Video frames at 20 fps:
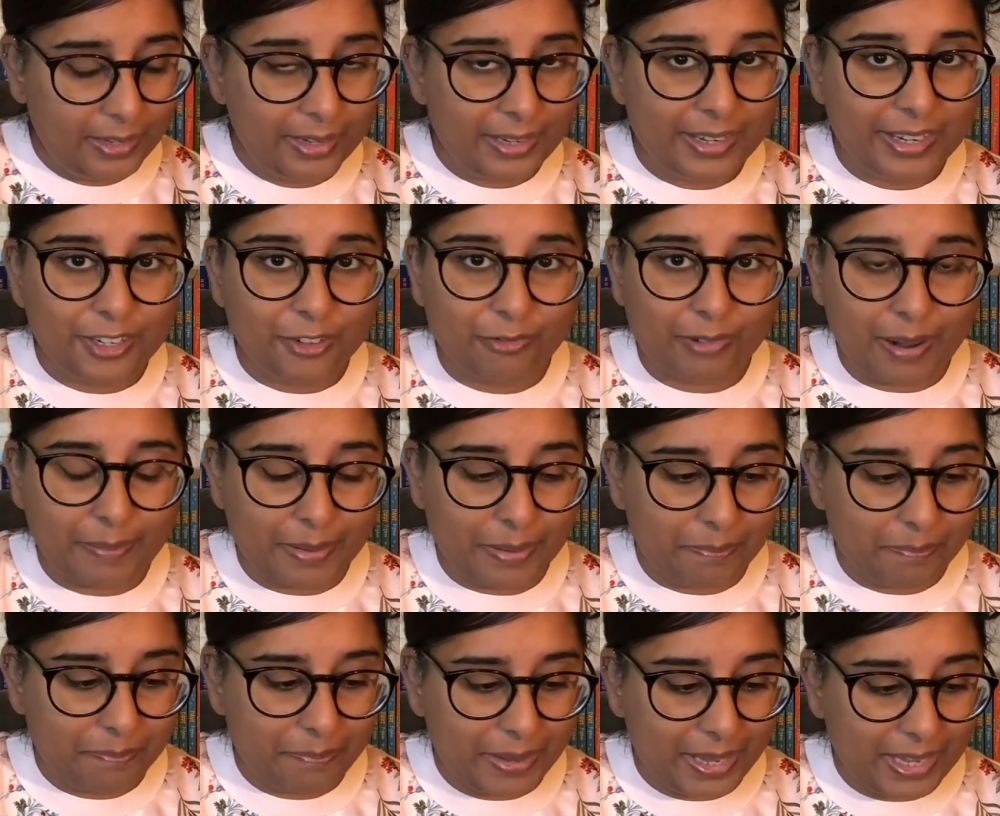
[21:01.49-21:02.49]
Little
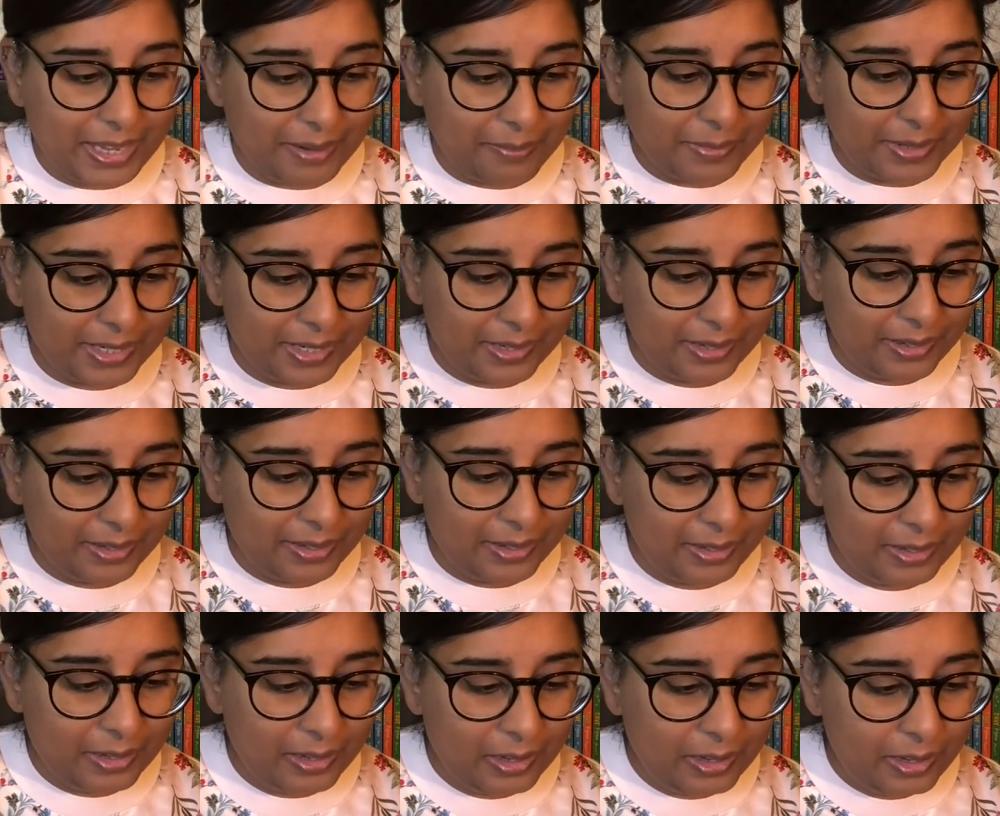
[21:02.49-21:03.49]
Rabbit beamed,
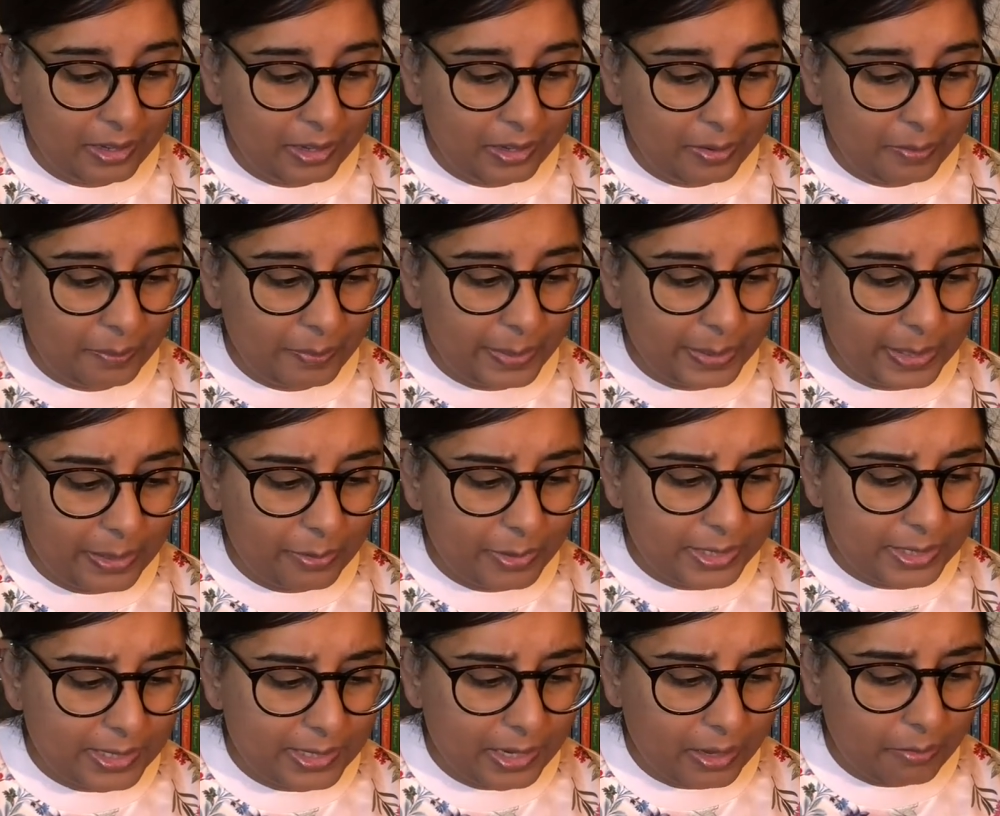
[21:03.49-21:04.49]
but there
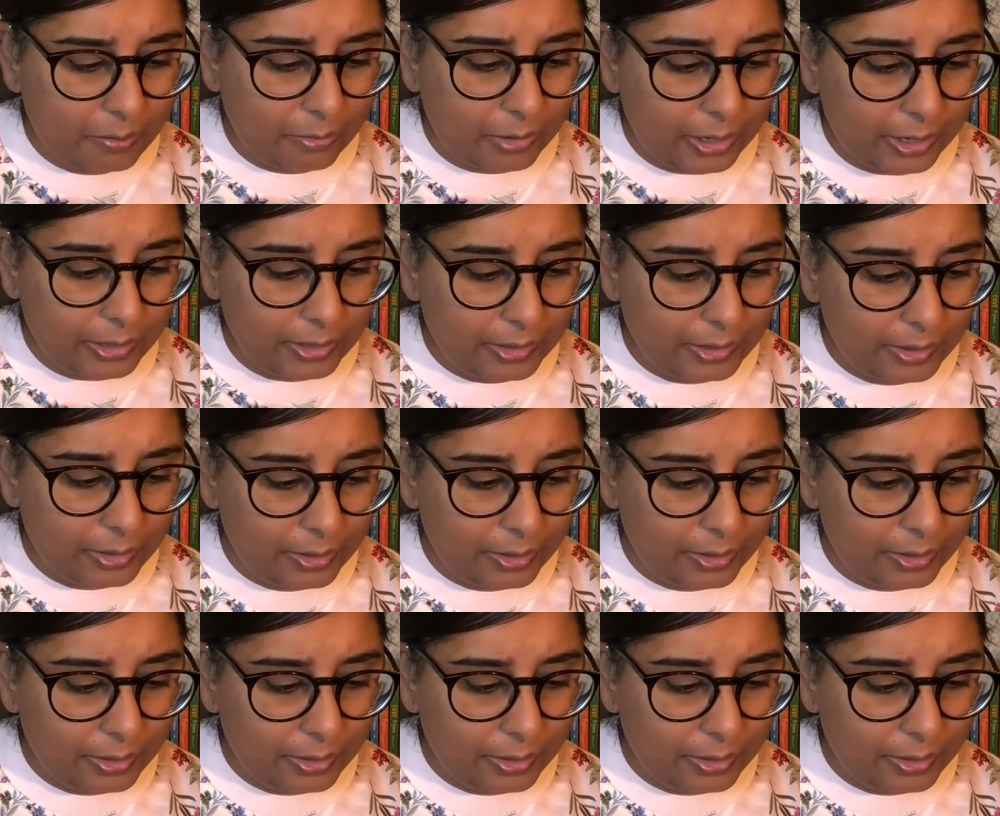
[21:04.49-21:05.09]
was someone